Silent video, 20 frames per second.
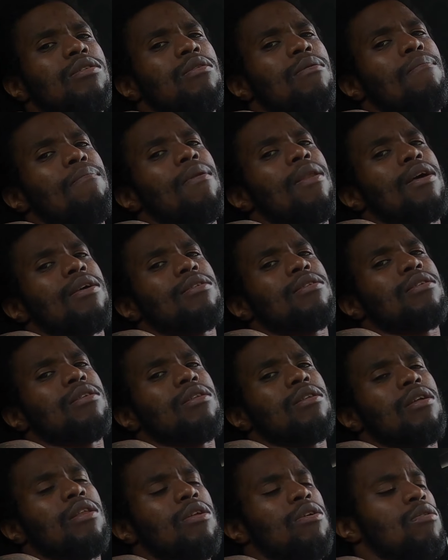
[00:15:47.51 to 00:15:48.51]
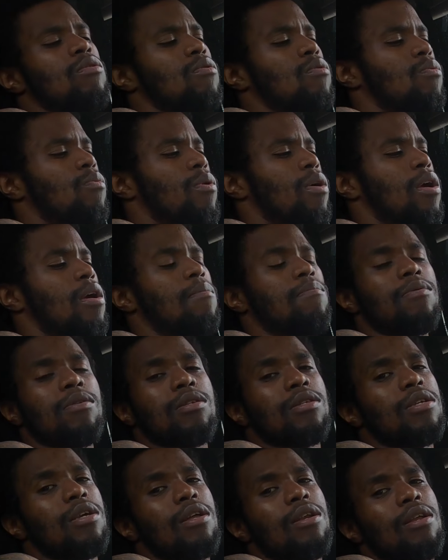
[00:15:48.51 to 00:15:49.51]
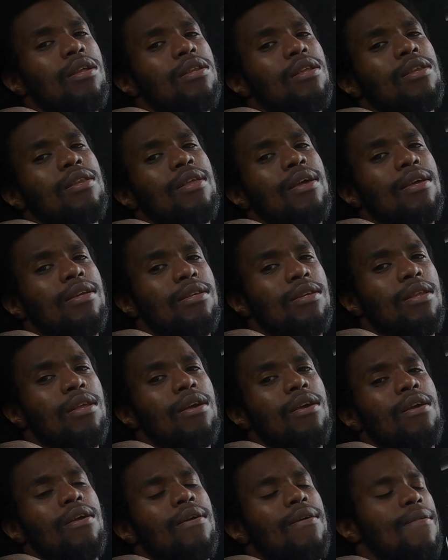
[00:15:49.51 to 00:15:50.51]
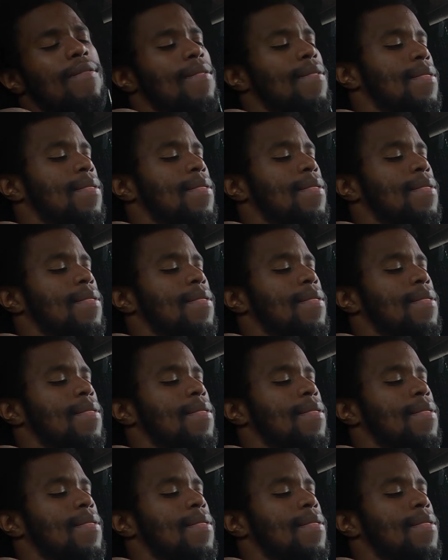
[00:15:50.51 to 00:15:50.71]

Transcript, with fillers: It's a blessing, you know. Wake up to see another day today.